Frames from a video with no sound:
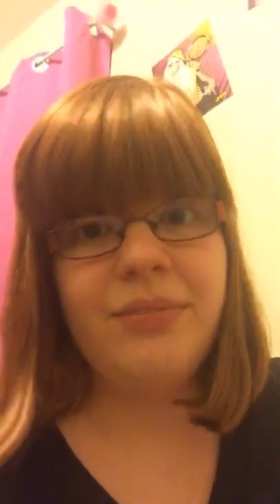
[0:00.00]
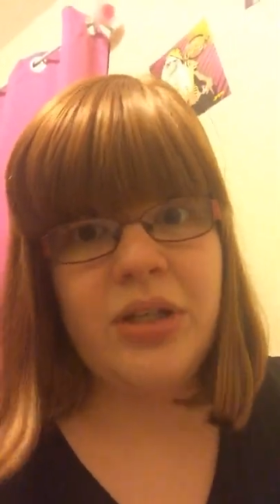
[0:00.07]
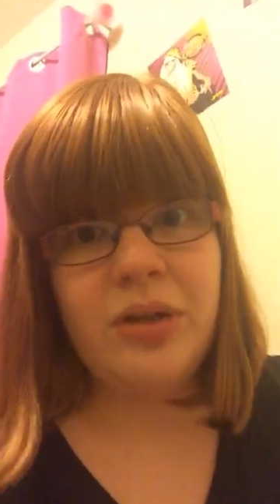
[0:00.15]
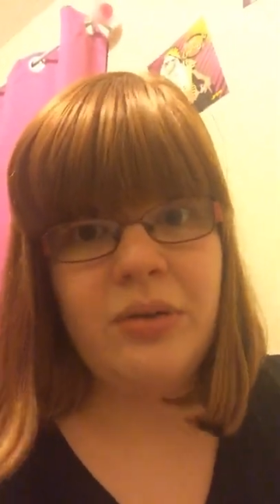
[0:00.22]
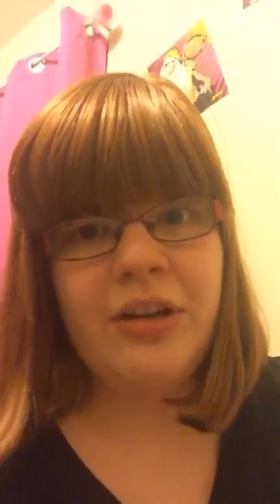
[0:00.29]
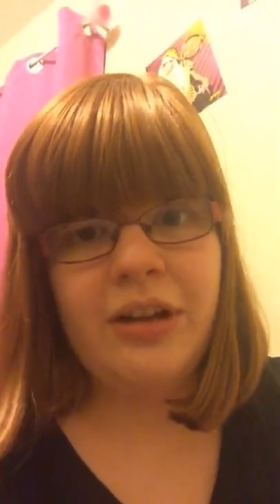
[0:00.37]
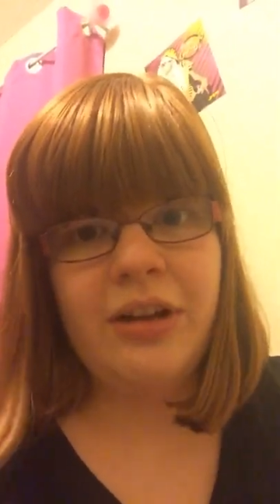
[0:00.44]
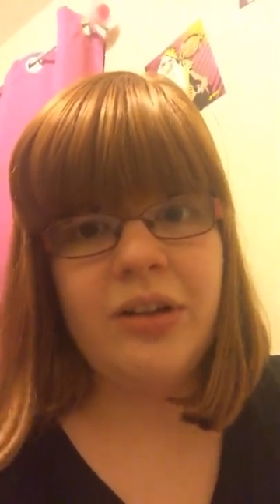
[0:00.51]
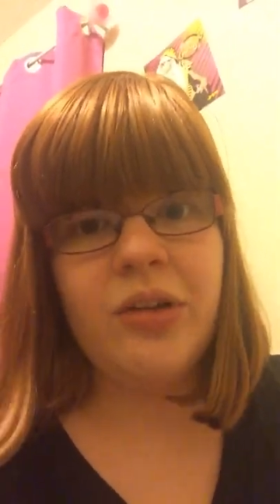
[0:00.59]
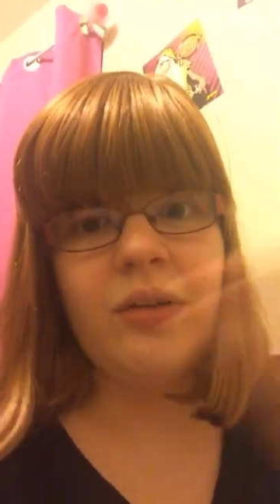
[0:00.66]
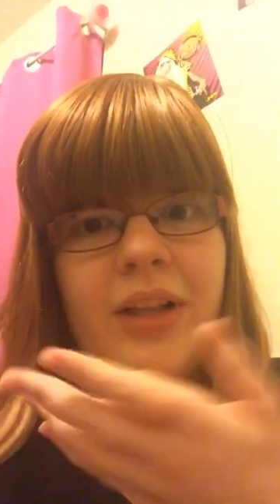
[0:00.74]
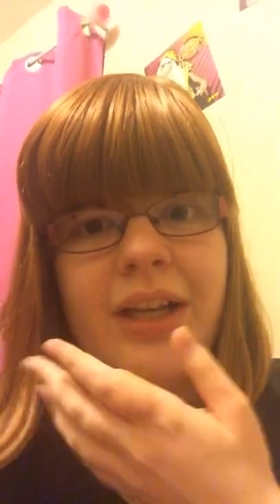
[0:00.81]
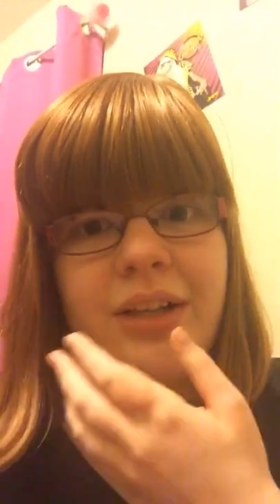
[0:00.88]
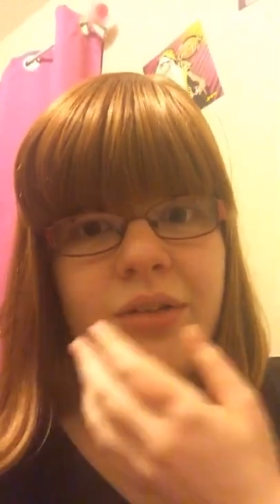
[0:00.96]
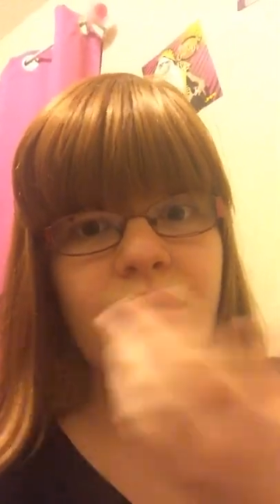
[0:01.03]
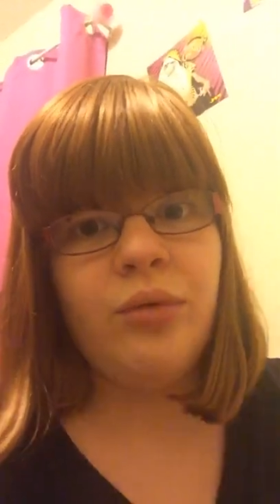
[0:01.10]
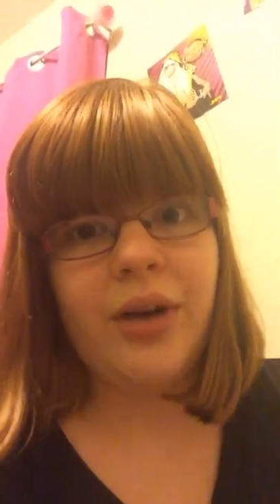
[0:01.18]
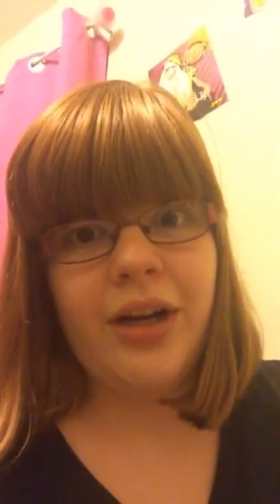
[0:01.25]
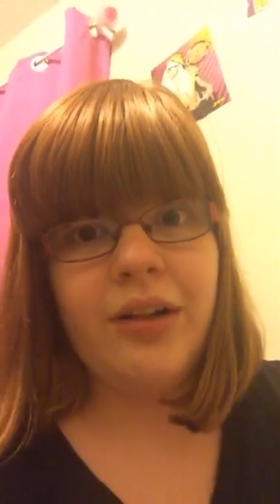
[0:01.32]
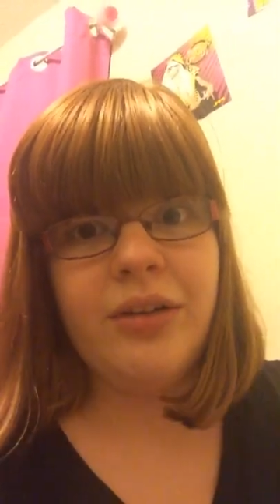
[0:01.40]
do another like
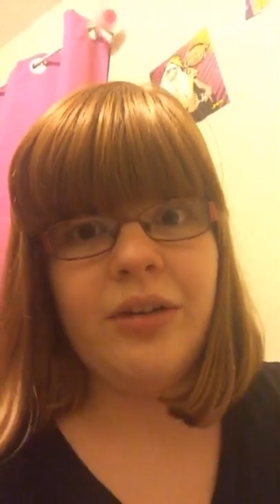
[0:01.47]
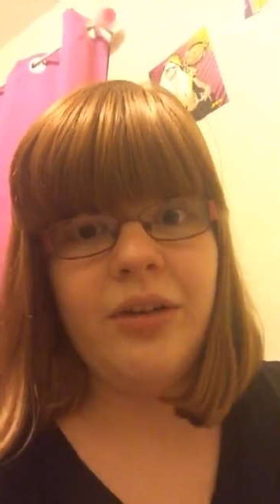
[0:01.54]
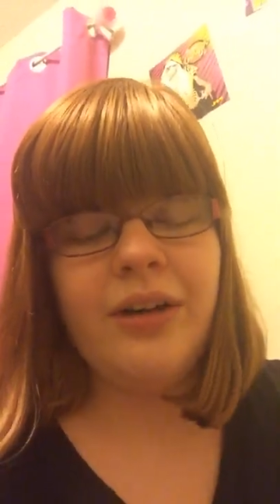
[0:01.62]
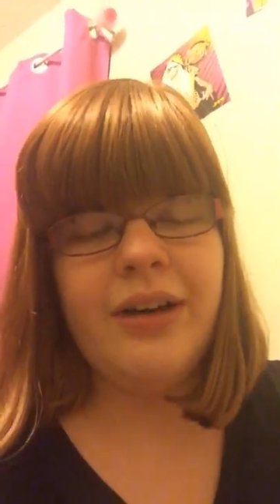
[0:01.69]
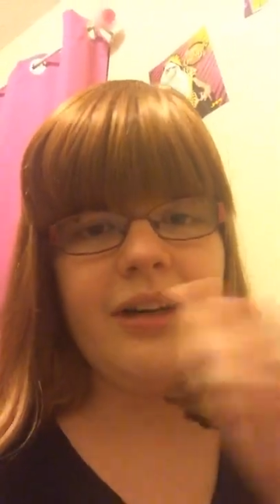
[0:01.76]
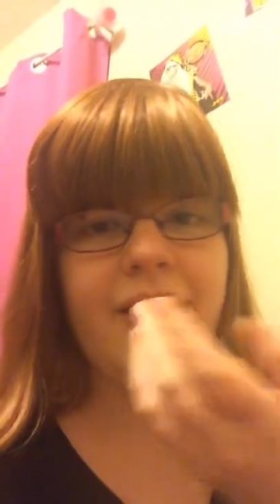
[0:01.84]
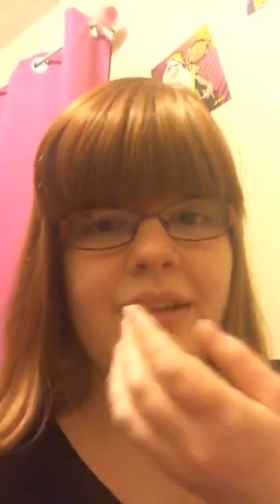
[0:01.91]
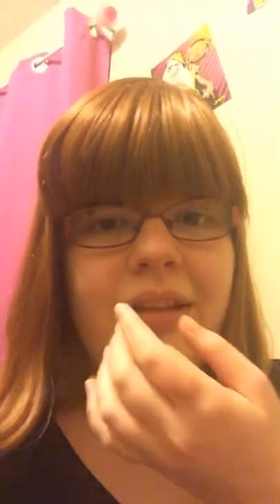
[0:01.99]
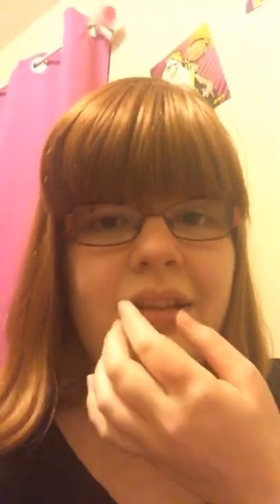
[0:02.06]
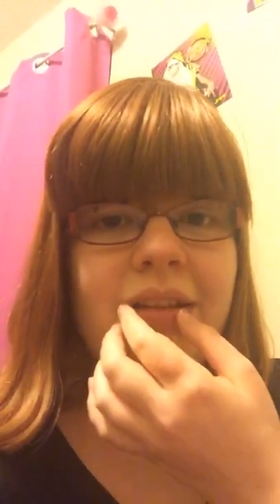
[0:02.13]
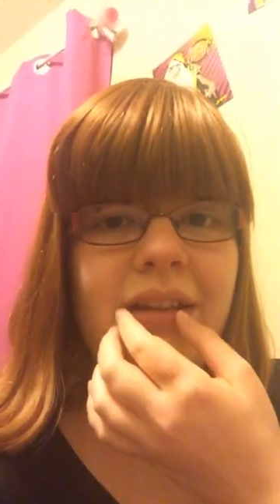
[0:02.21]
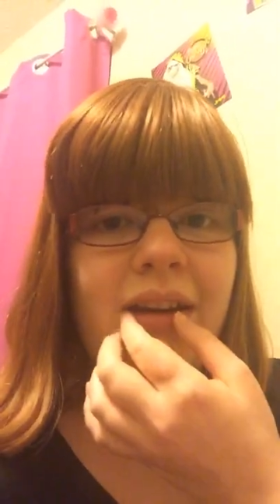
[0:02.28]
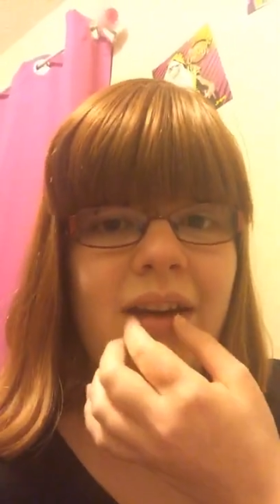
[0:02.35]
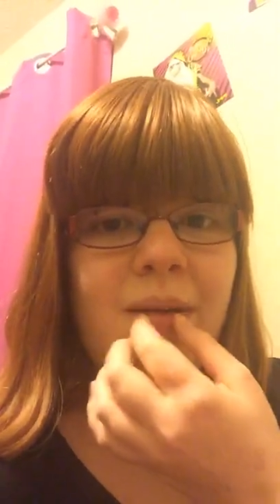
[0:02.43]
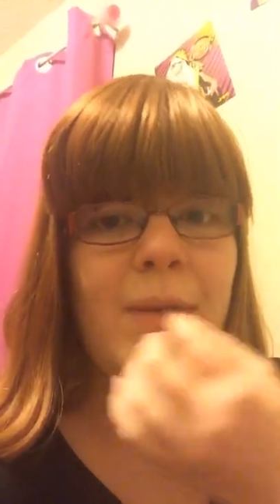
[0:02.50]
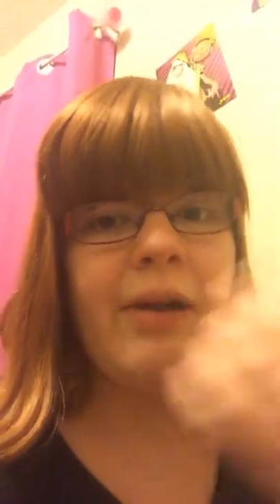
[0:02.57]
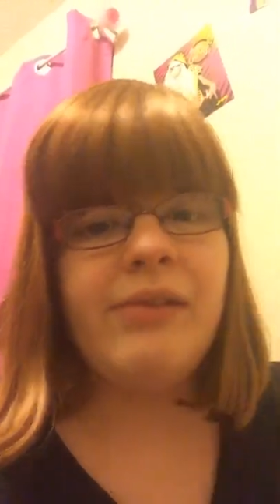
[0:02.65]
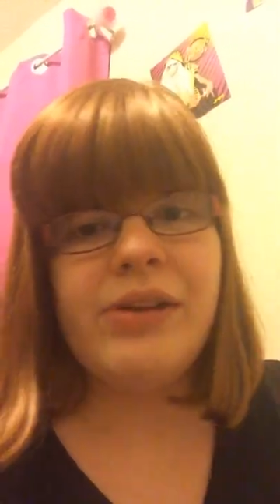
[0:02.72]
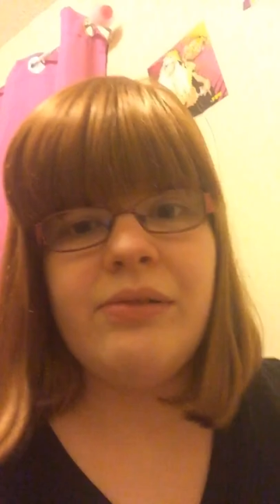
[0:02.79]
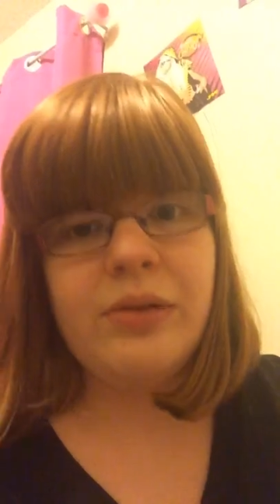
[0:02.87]
trailer or anything, then I
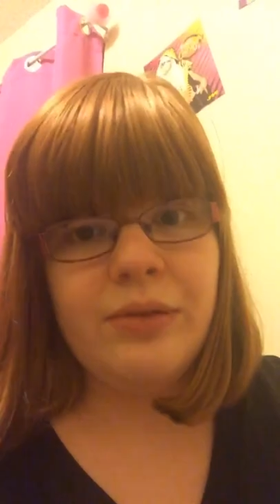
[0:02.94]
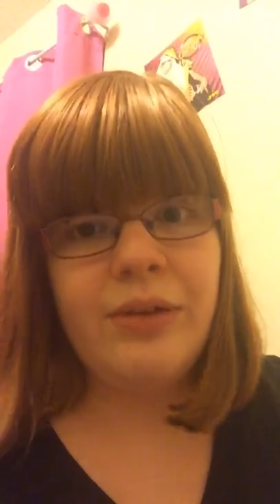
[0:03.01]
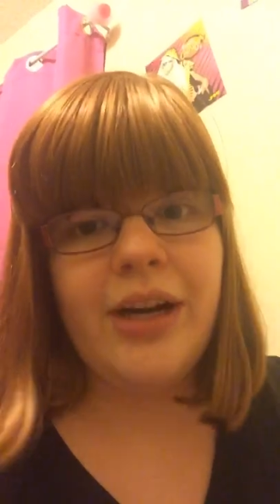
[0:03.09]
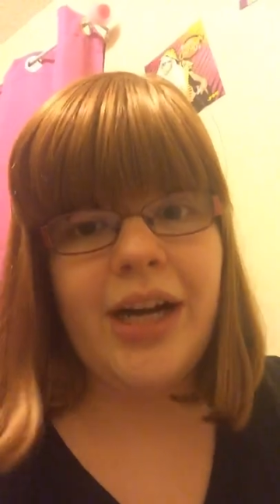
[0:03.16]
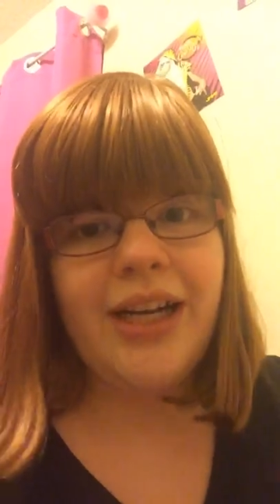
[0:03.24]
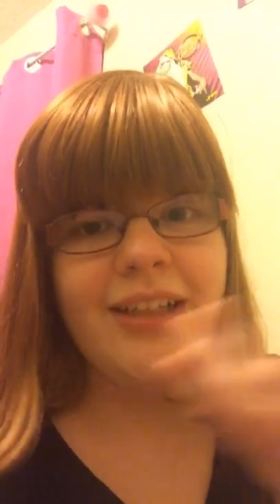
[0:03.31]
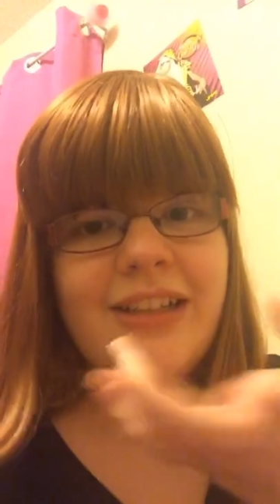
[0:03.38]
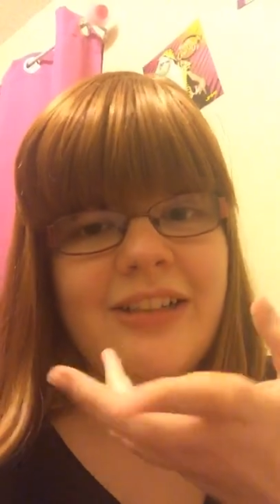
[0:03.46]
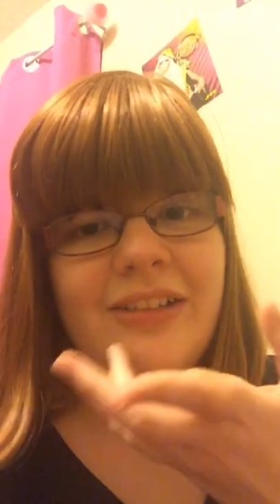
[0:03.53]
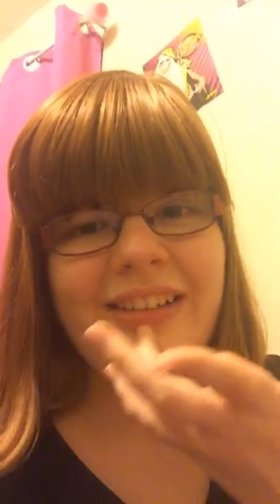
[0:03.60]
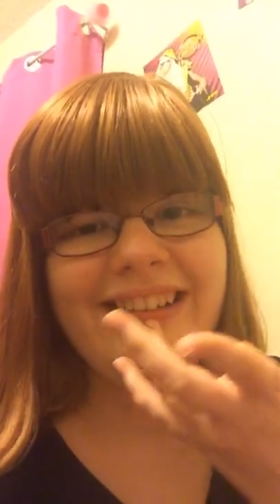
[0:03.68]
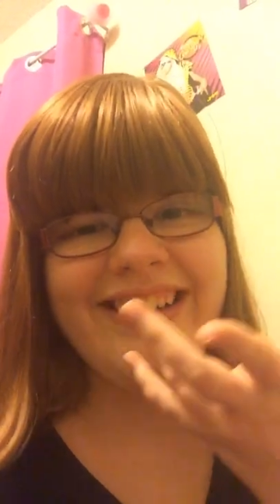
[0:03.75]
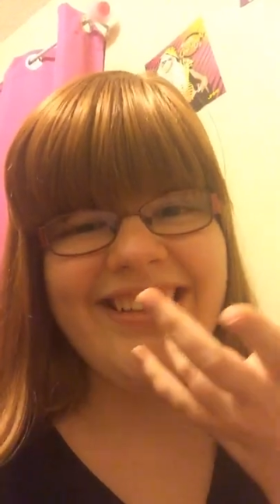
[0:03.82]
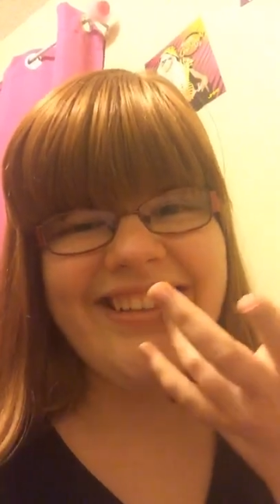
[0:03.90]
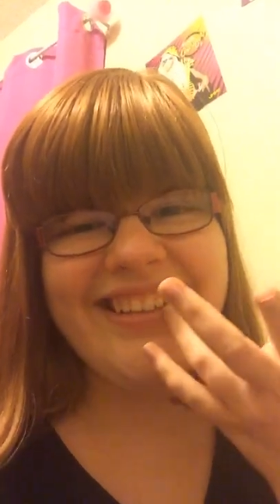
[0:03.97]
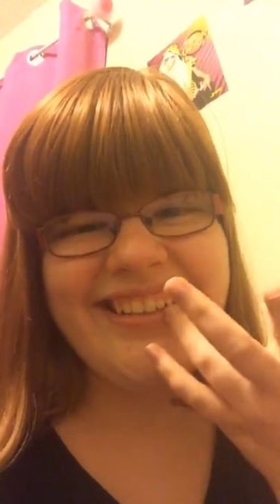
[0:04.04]
probably will react to it,